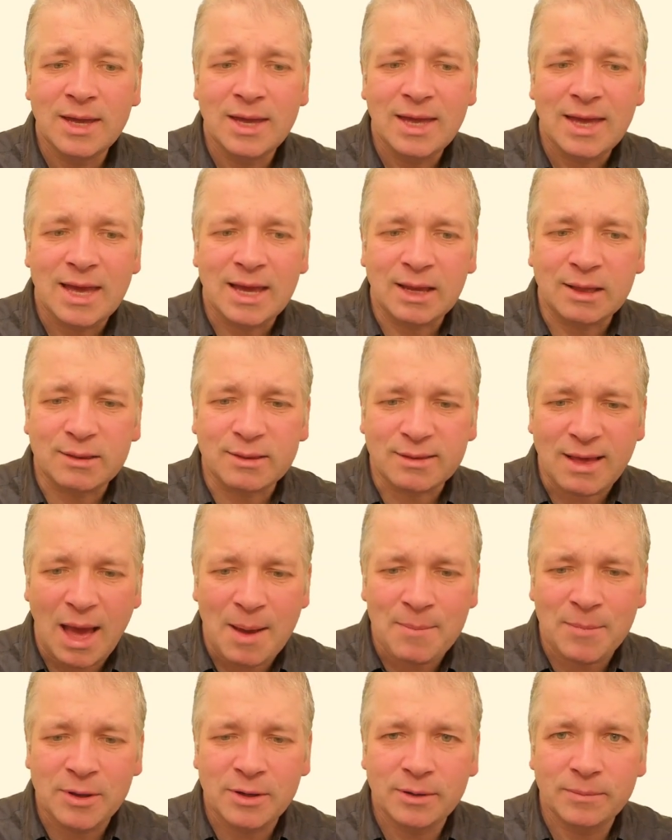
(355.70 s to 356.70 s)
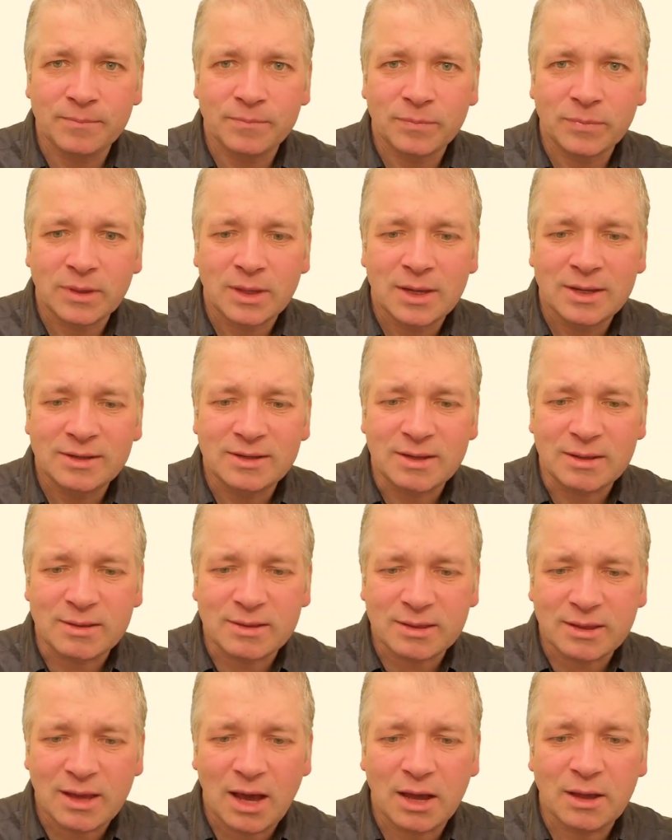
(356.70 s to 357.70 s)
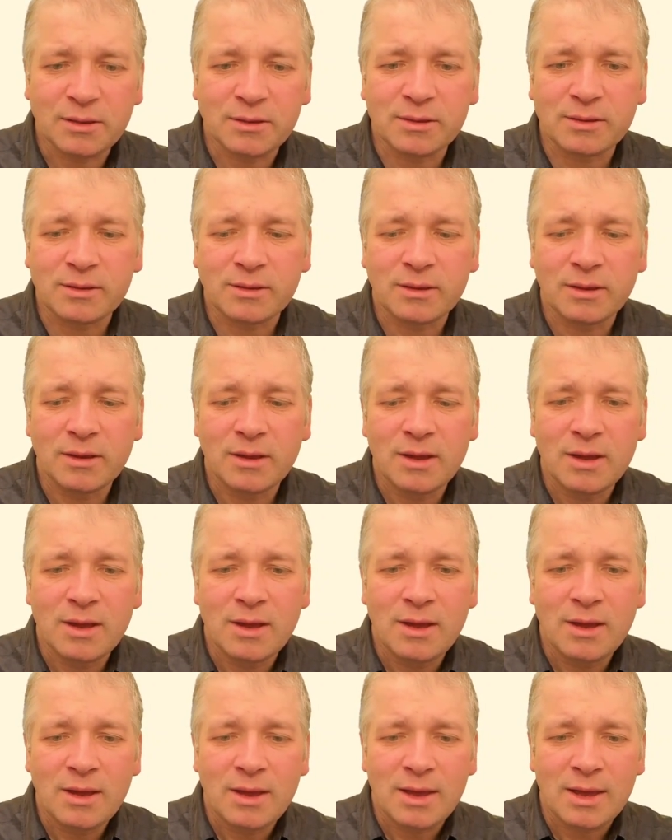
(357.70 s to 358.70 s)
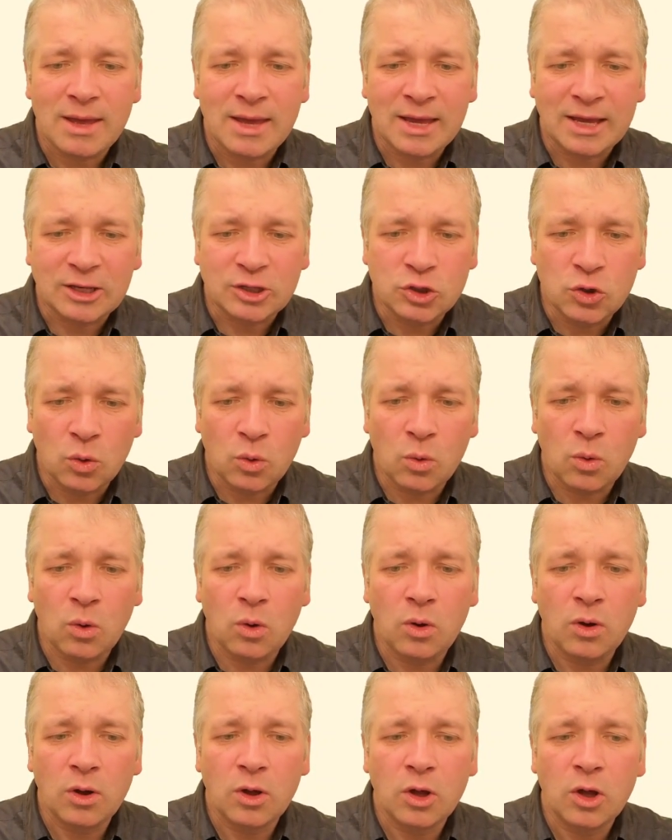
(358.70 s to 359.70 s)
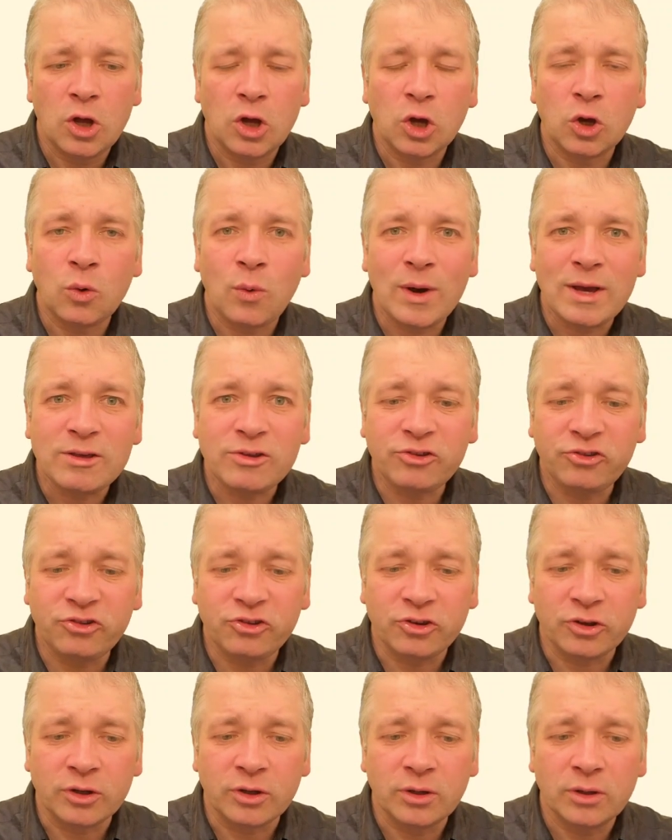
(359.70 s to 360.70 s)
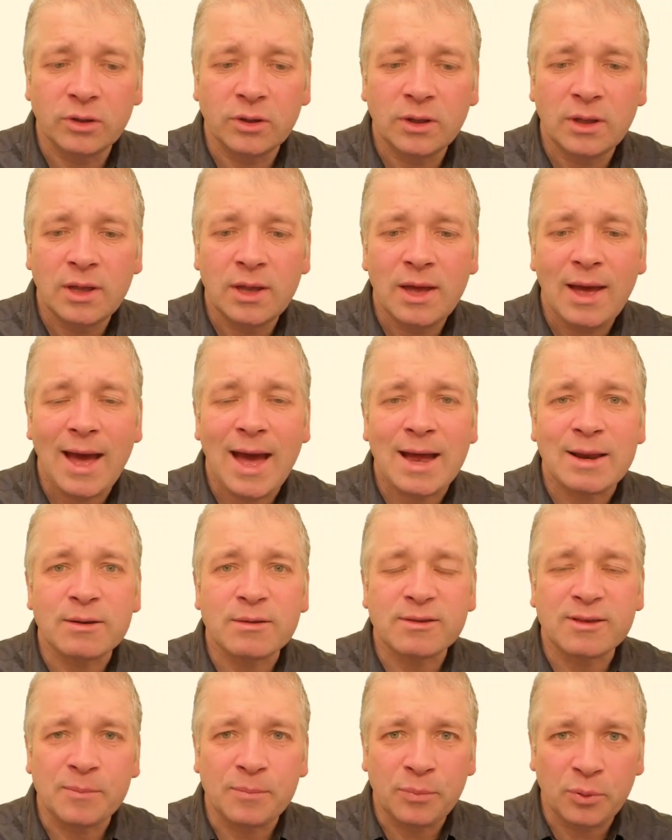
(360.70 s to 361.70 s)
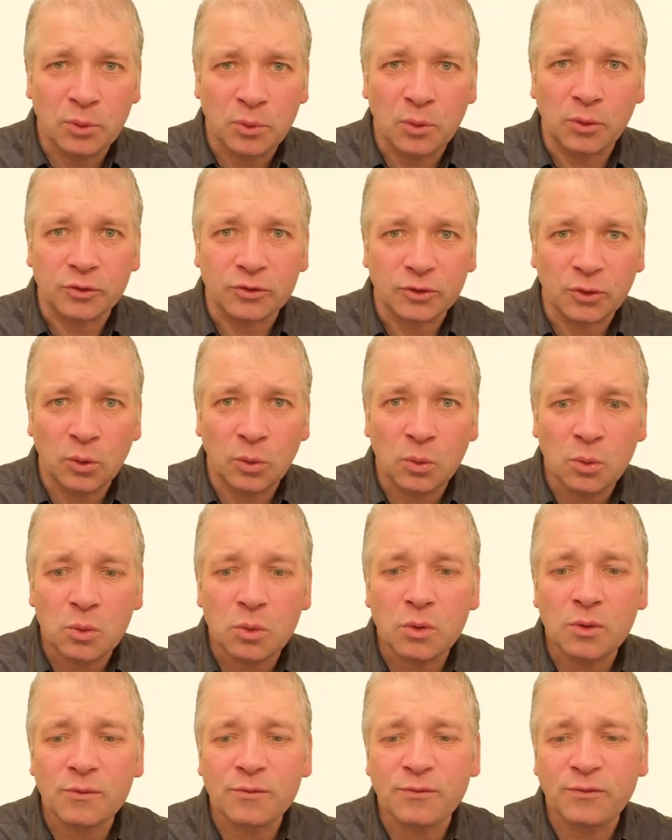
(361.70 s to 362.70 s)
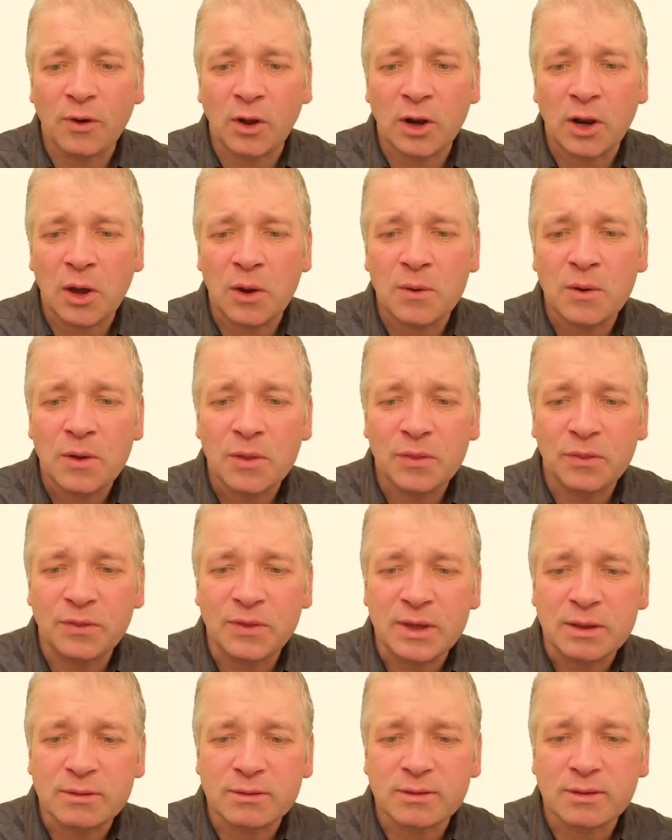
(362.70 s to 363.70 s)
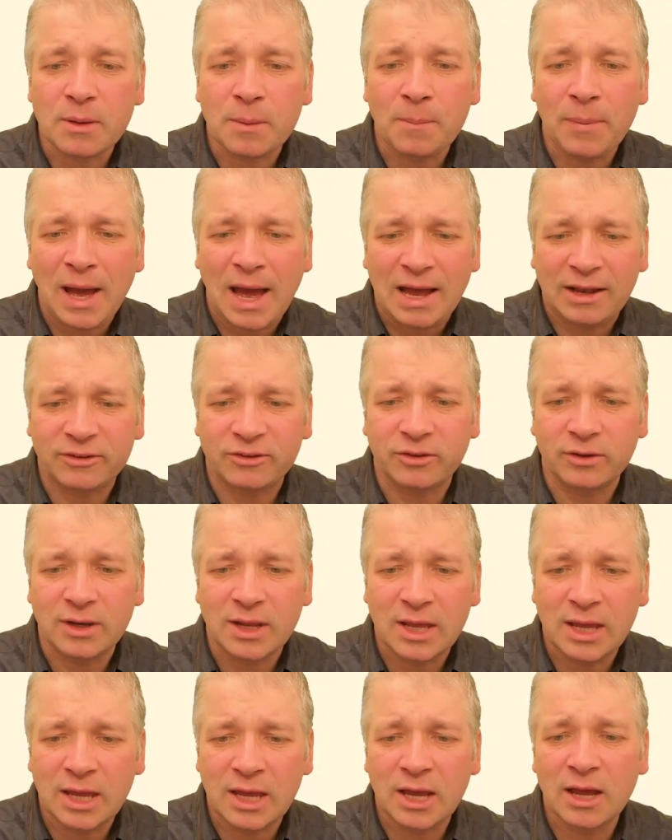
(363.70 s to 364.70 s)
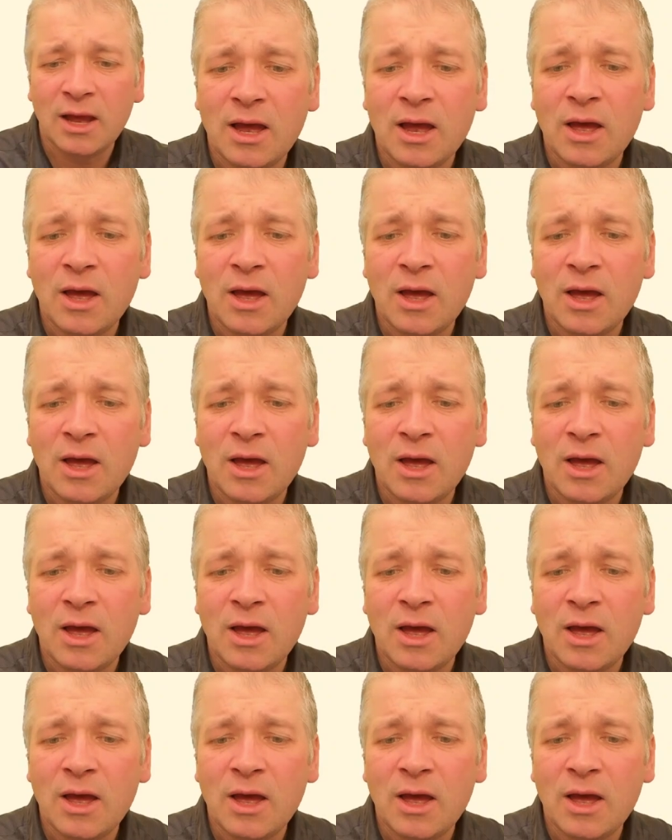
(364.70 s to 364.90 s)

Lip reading: examine, discuss, ignore, question, and support all follow this pattern here.